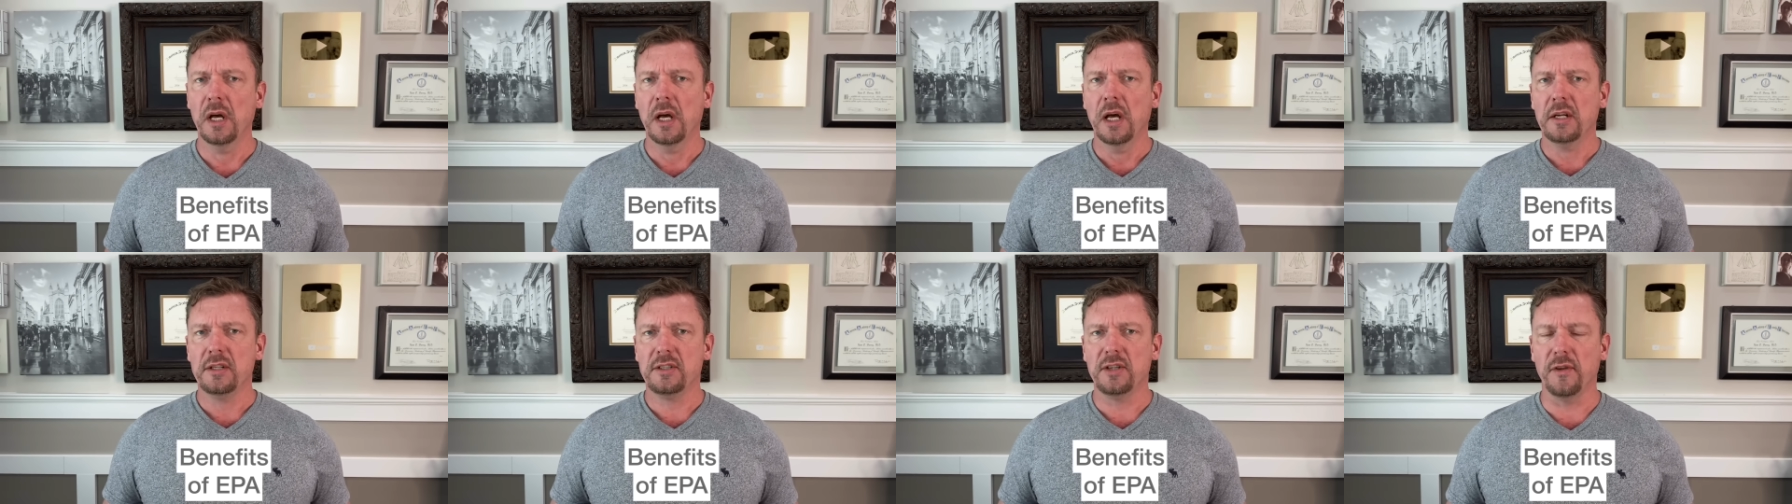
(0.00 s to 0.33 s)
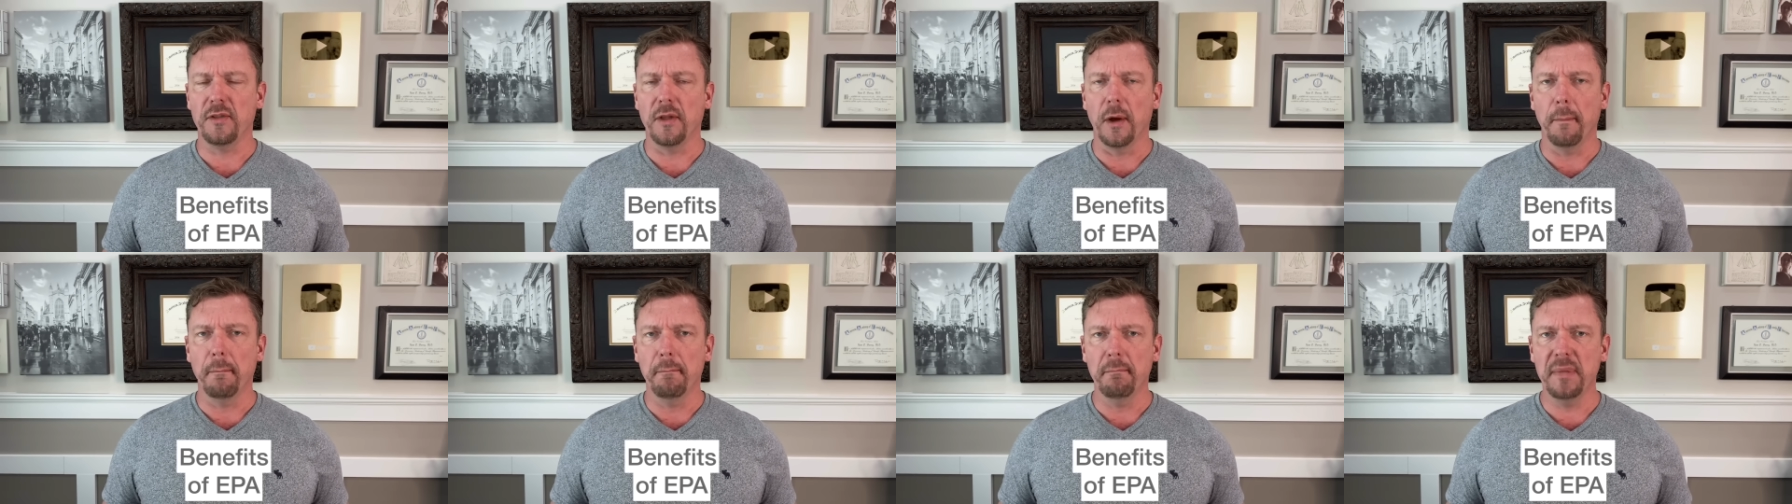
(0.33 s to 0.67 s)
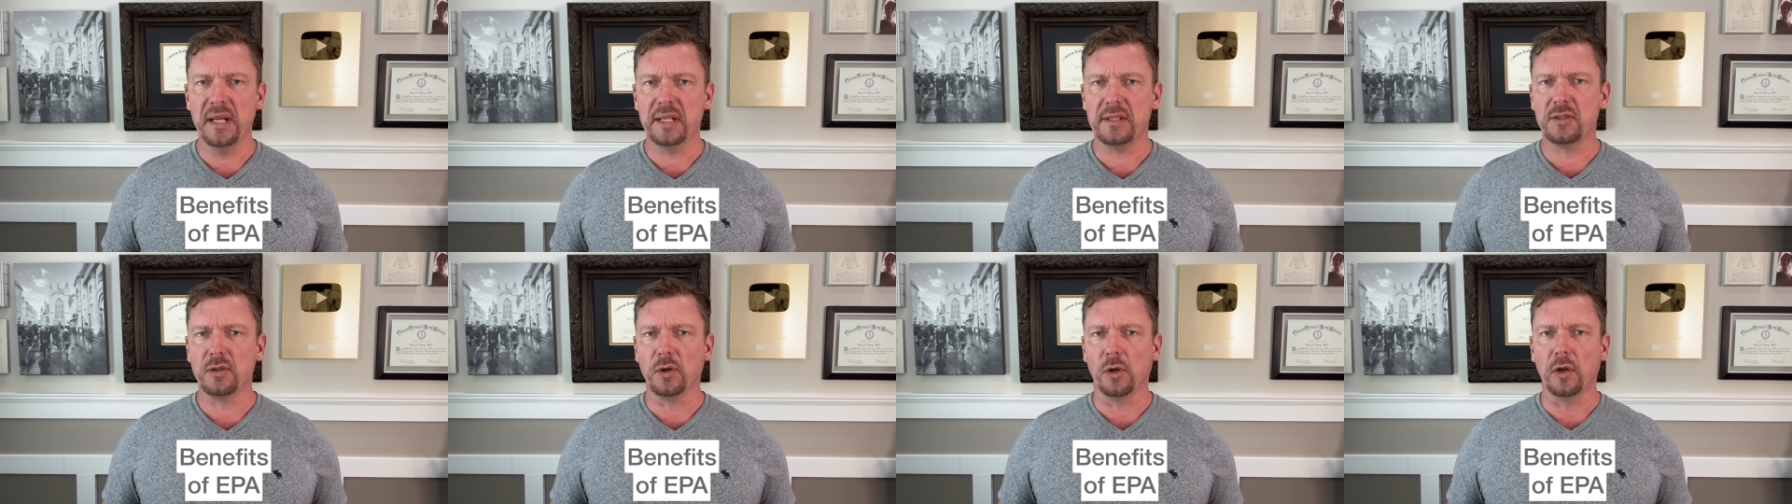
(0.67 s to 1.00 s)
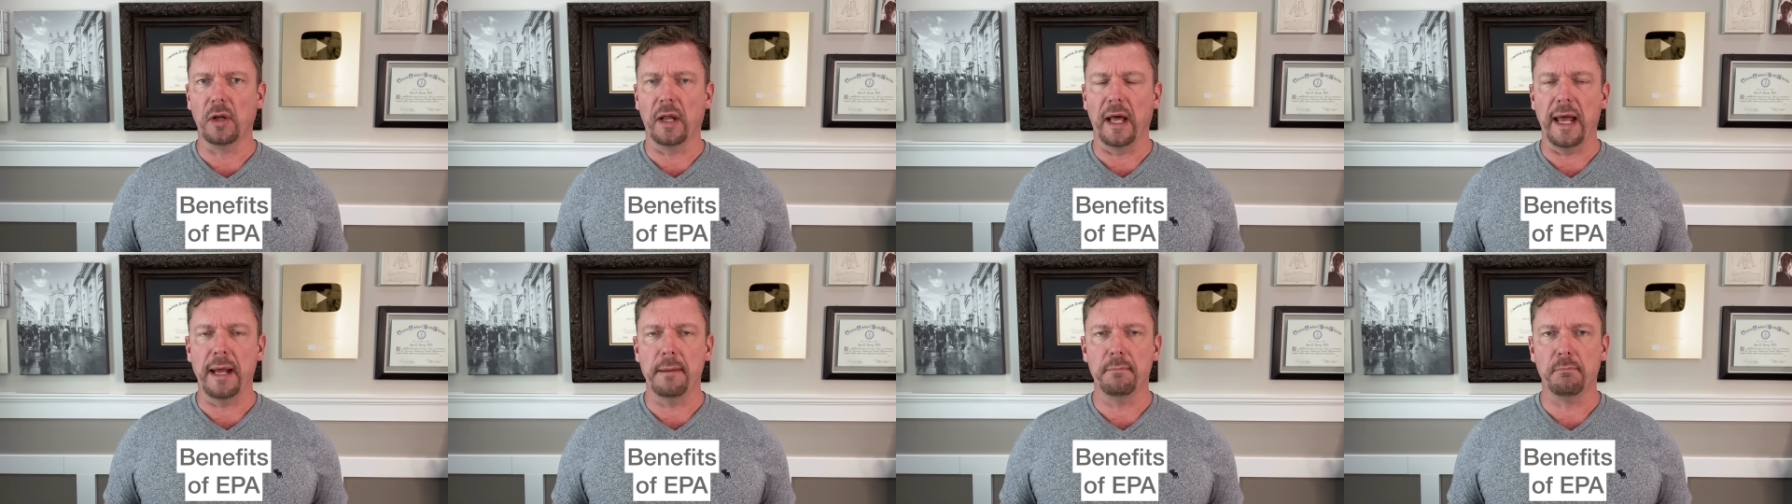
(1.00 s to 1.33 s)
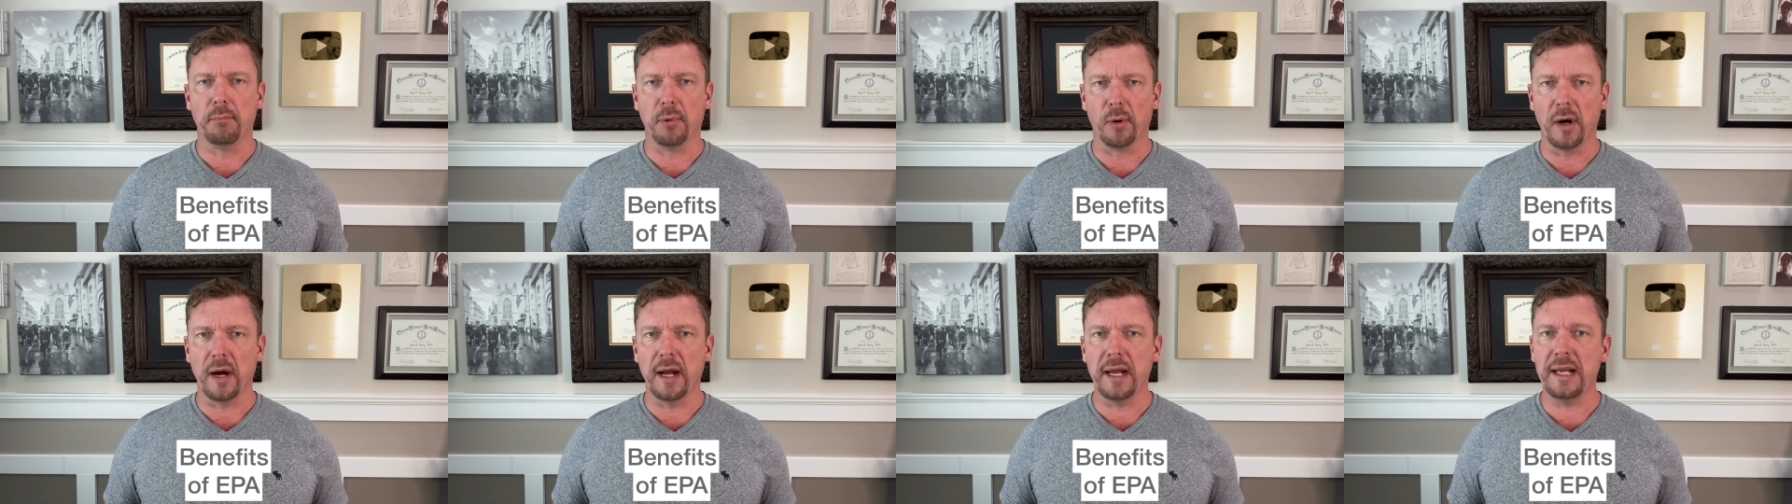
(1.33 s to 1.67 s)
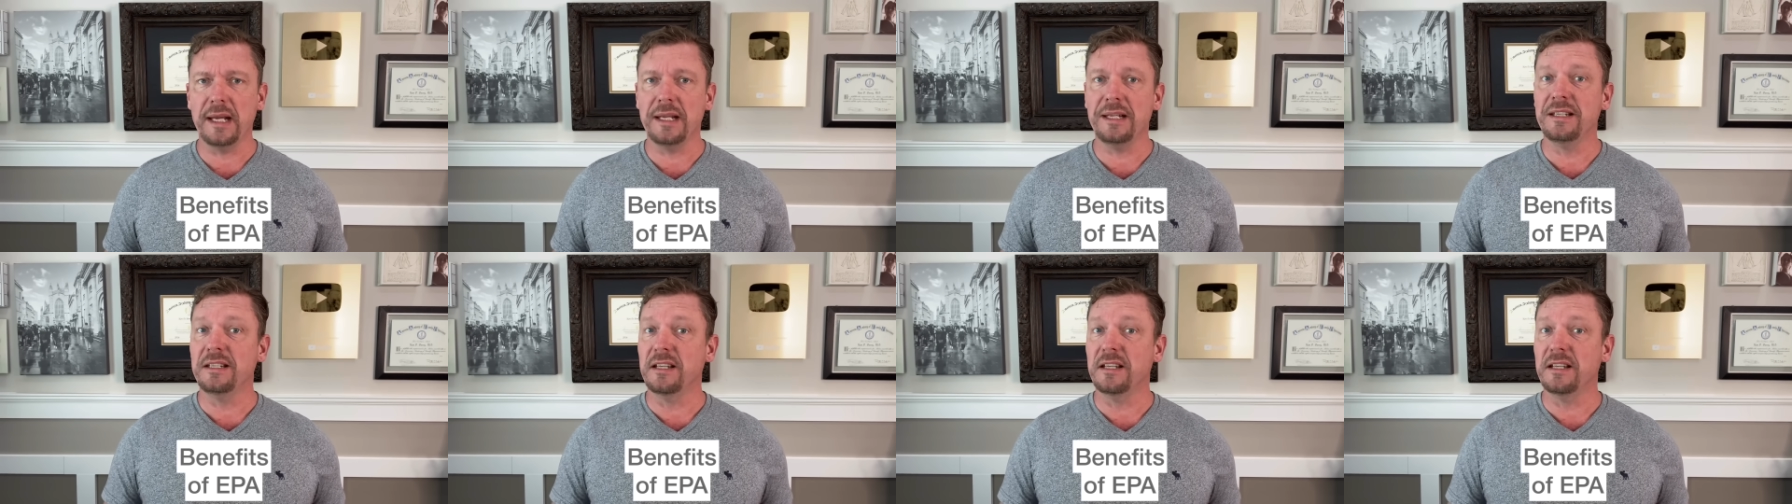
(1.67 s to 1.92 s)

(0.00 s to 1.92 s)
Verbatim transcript: to the mental and brain